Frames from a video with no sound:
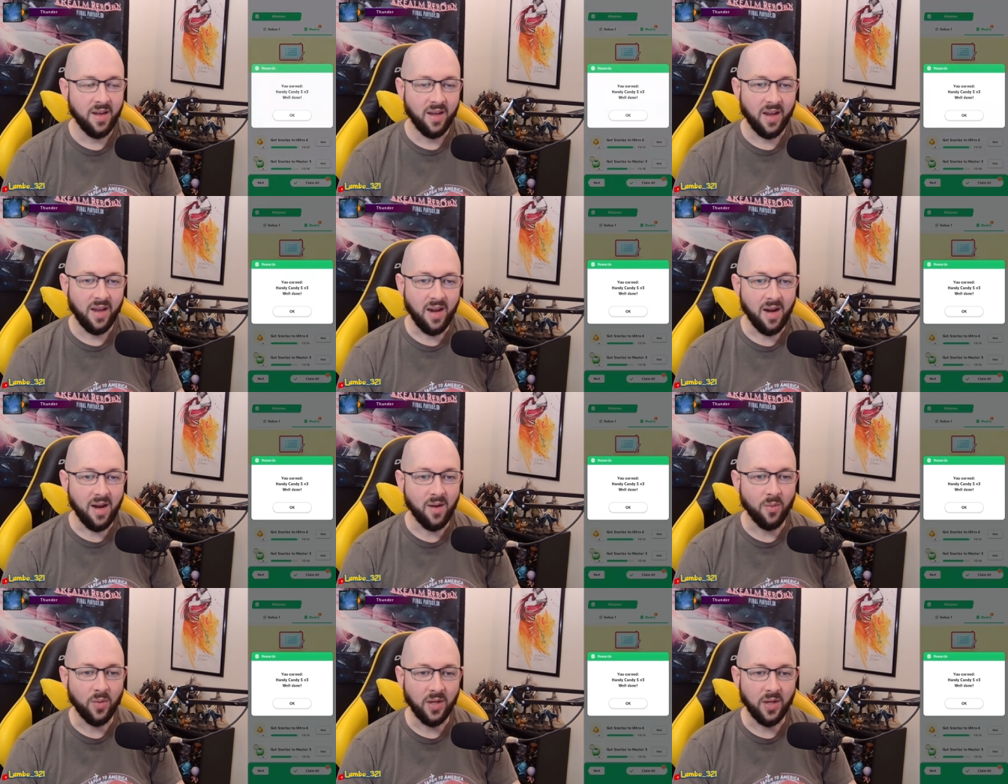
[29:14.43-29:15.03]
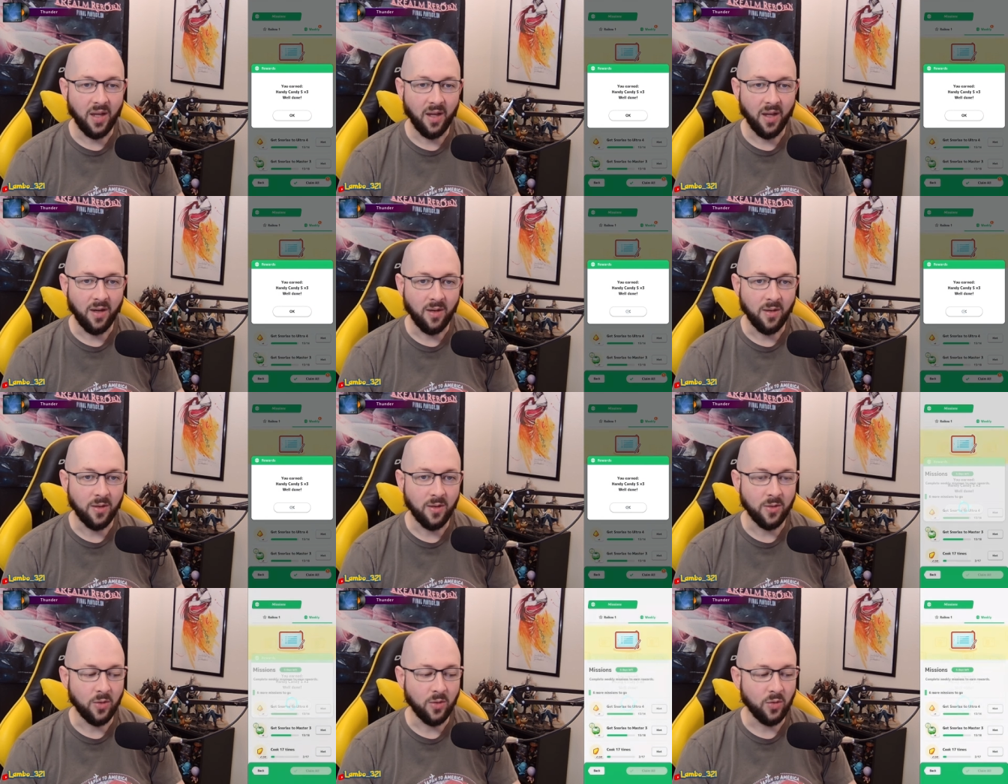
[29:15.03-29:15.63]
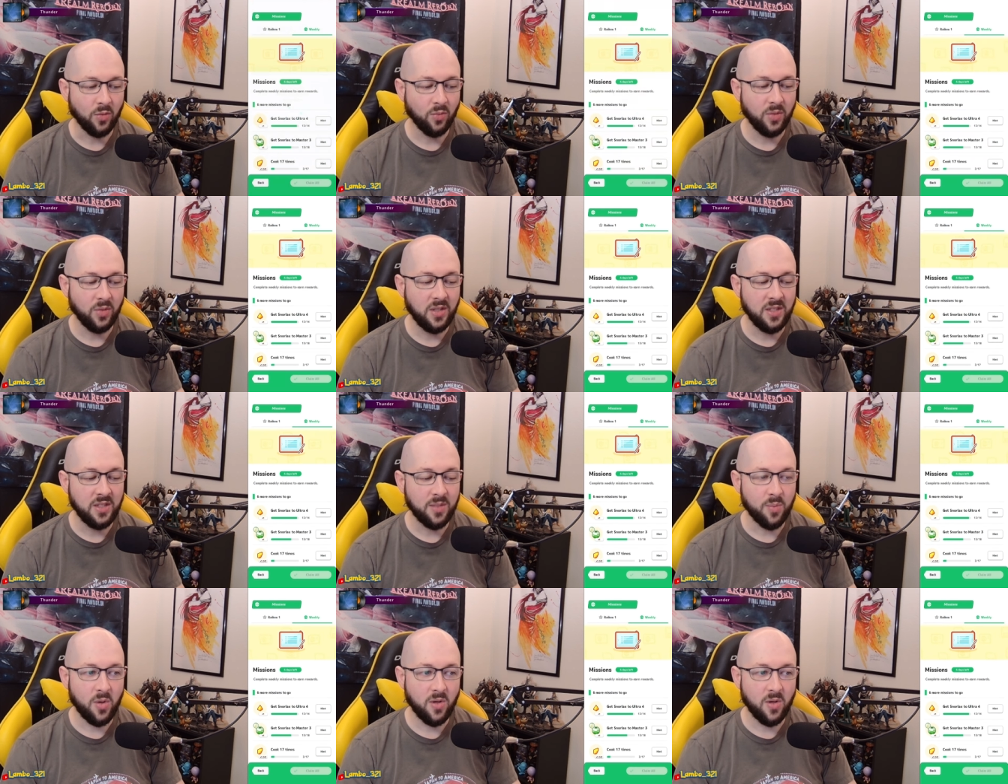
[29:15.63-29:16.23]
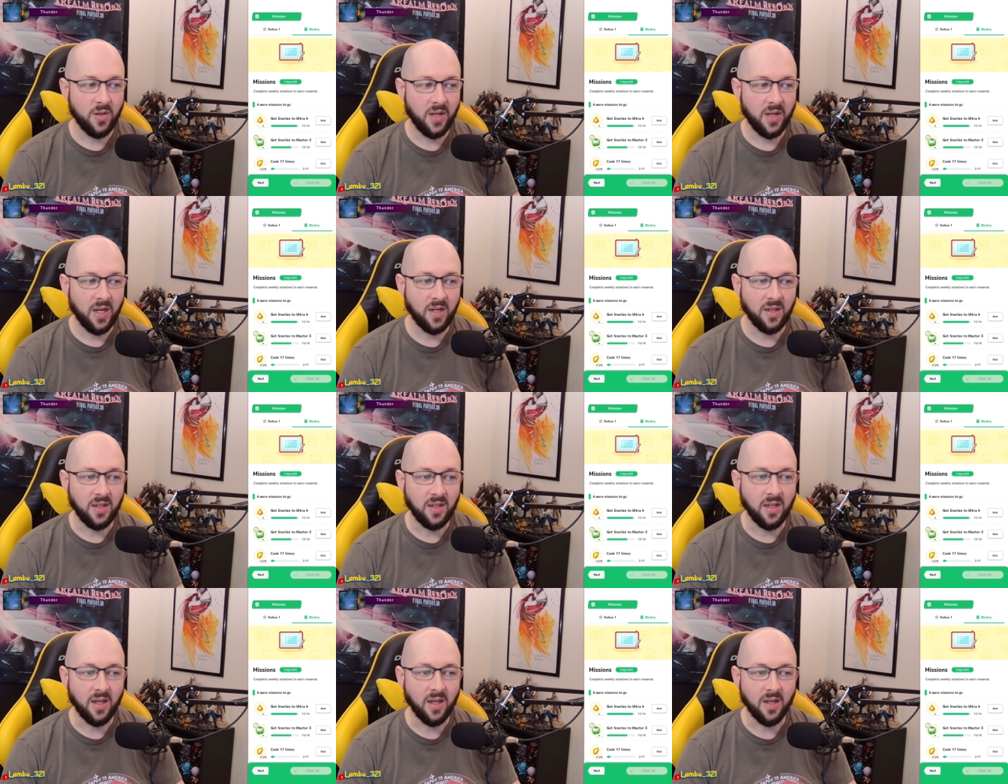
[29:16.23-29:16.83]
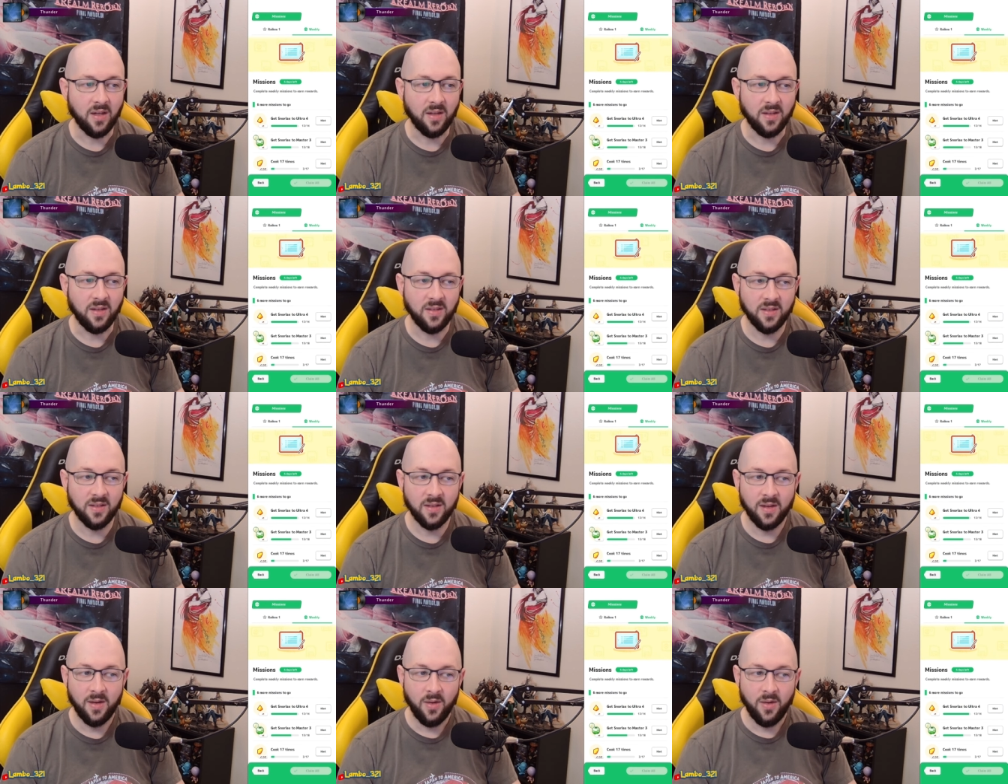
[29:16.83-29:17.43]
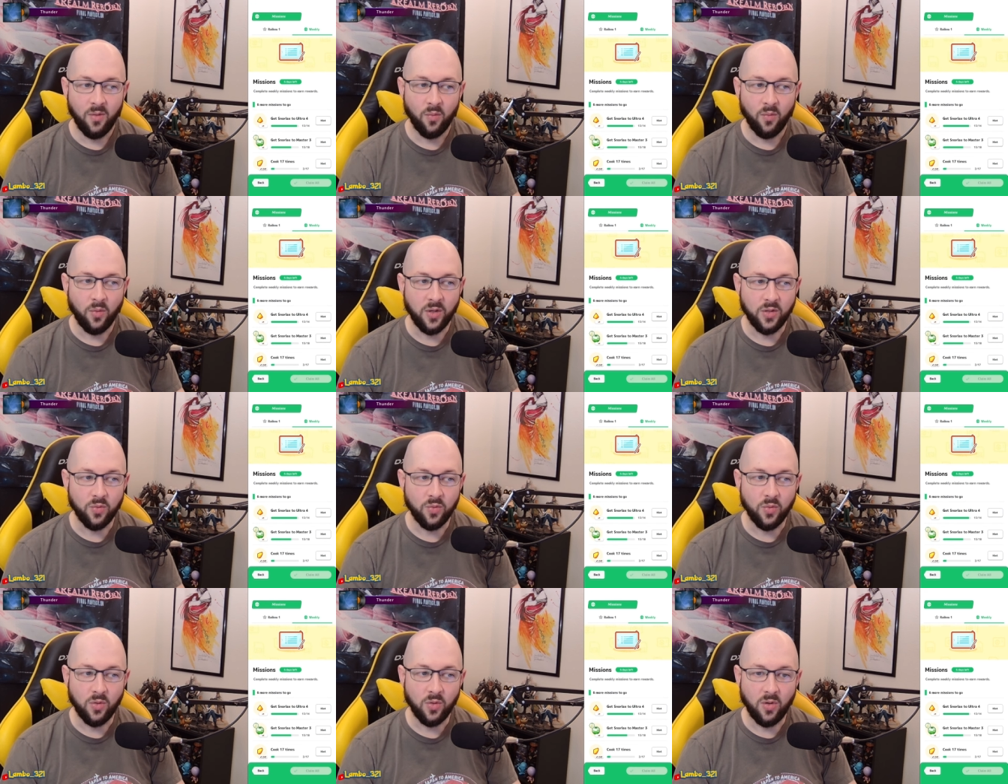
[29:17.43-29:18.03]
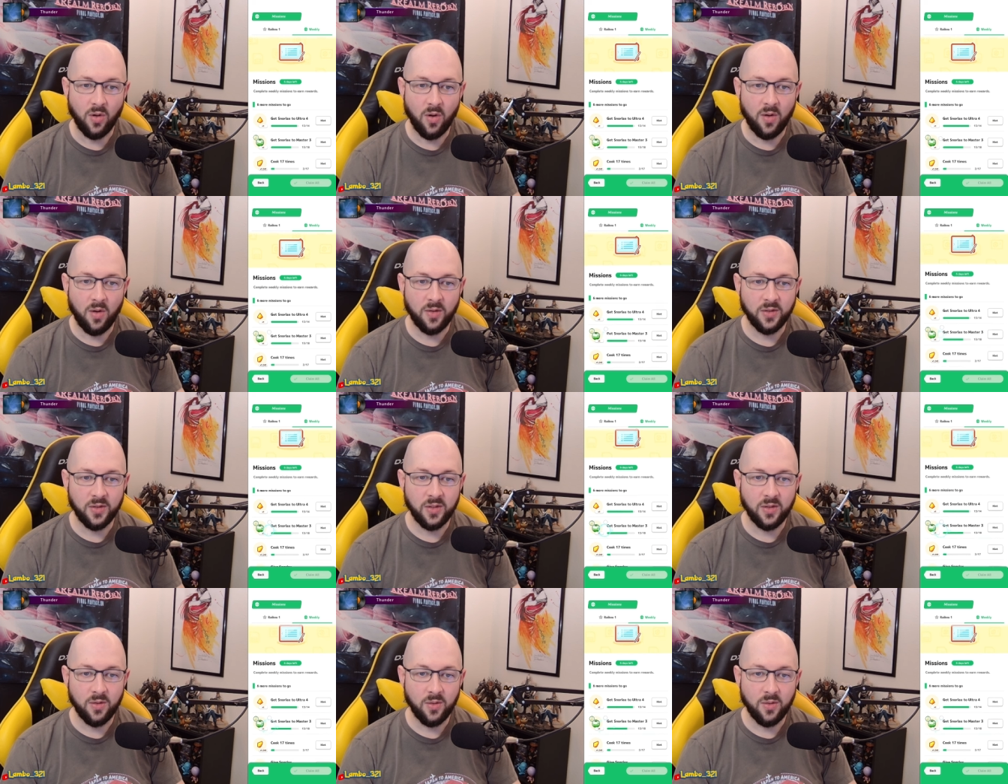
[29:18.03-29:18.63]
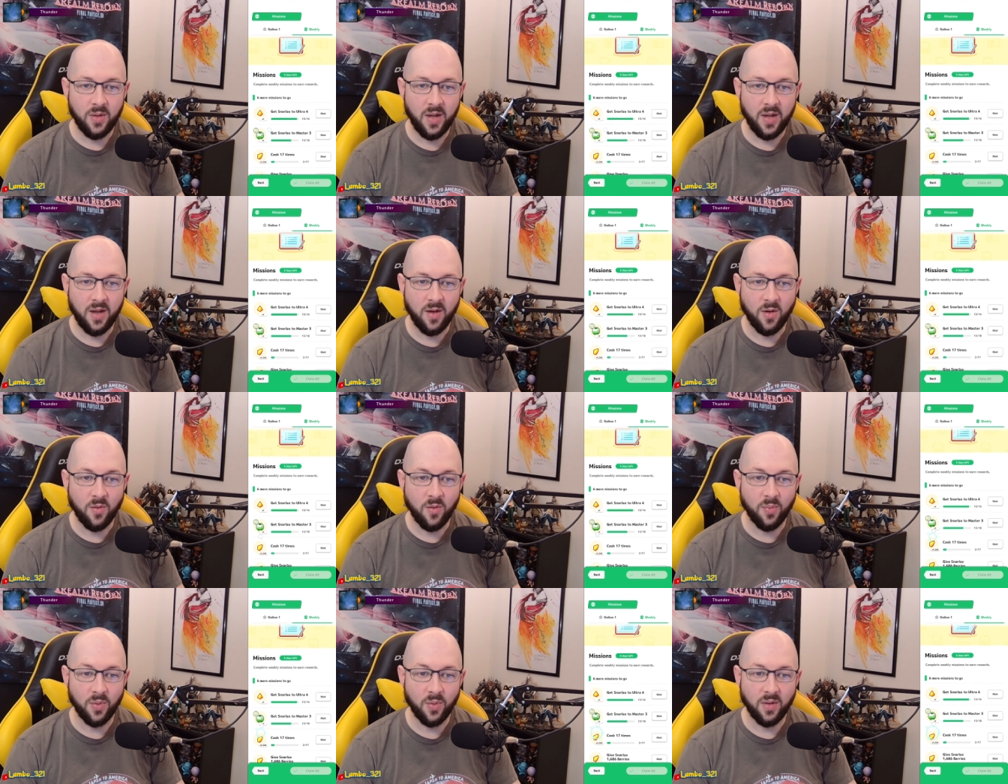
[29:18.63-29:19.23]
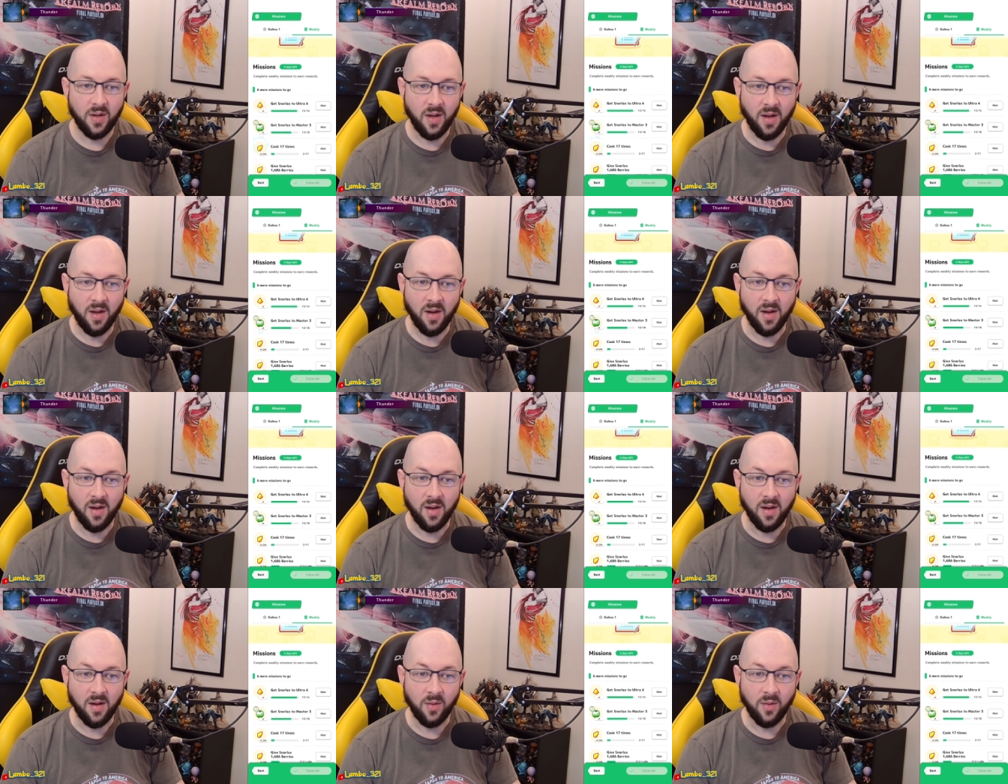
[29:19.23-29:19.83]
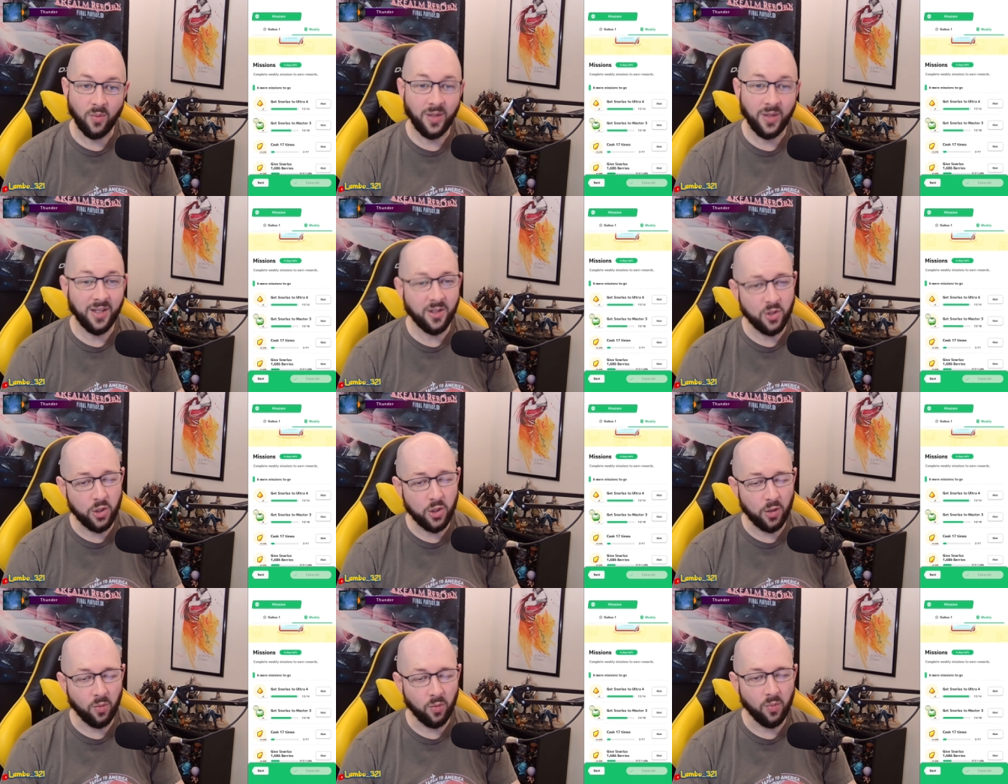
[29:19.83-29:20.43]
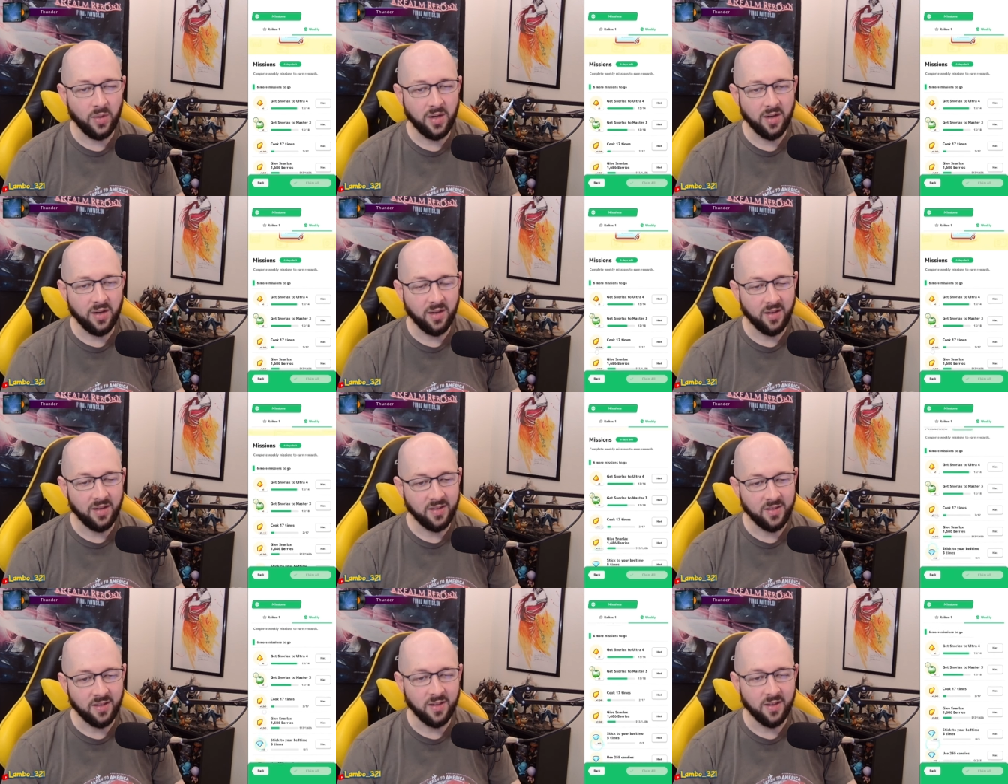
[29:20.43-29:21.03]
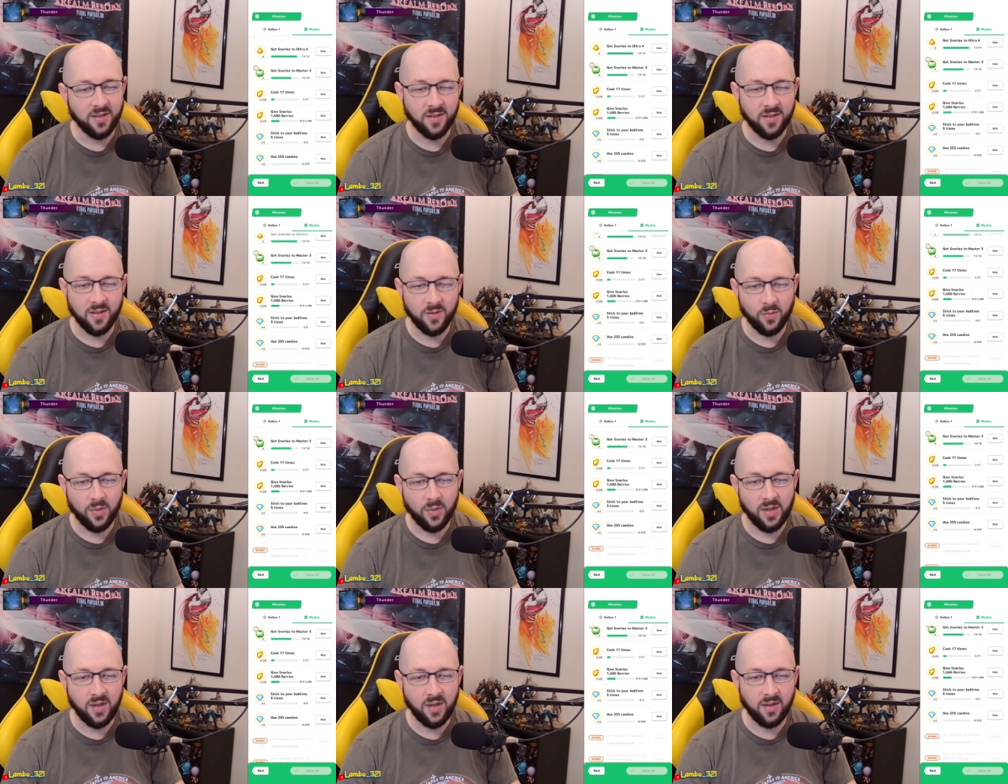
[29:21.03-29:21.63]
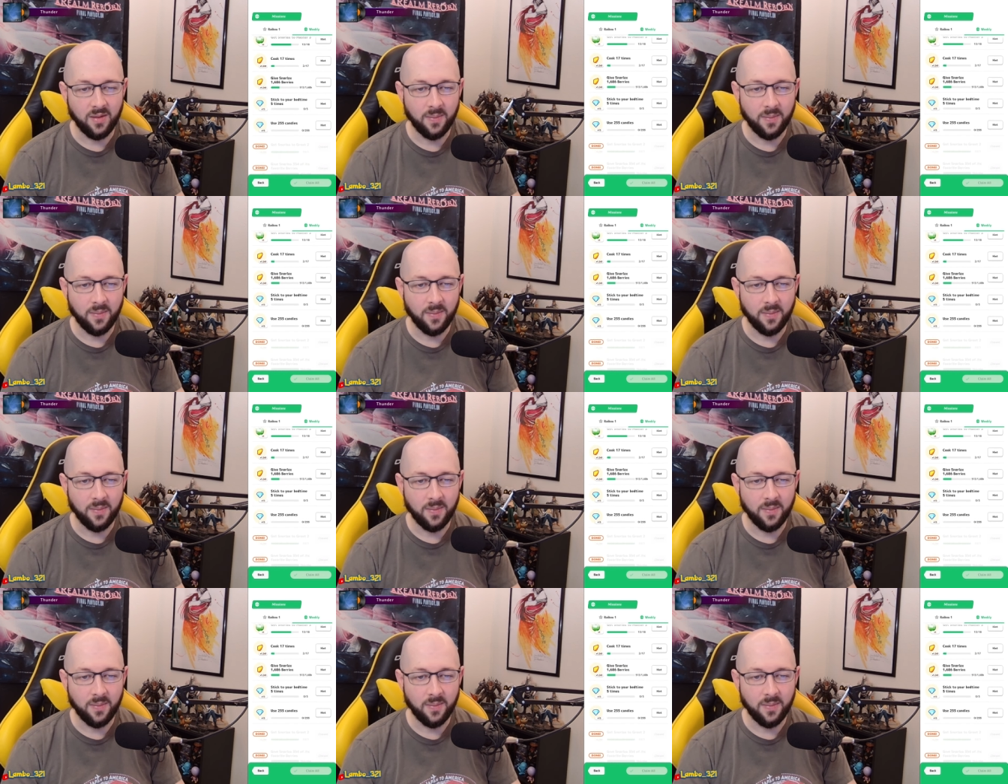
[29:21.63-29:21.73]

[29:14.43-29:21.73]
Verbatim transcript: And we got another three small handy candies which will also help. Uh, we get a Chikorita incense this week,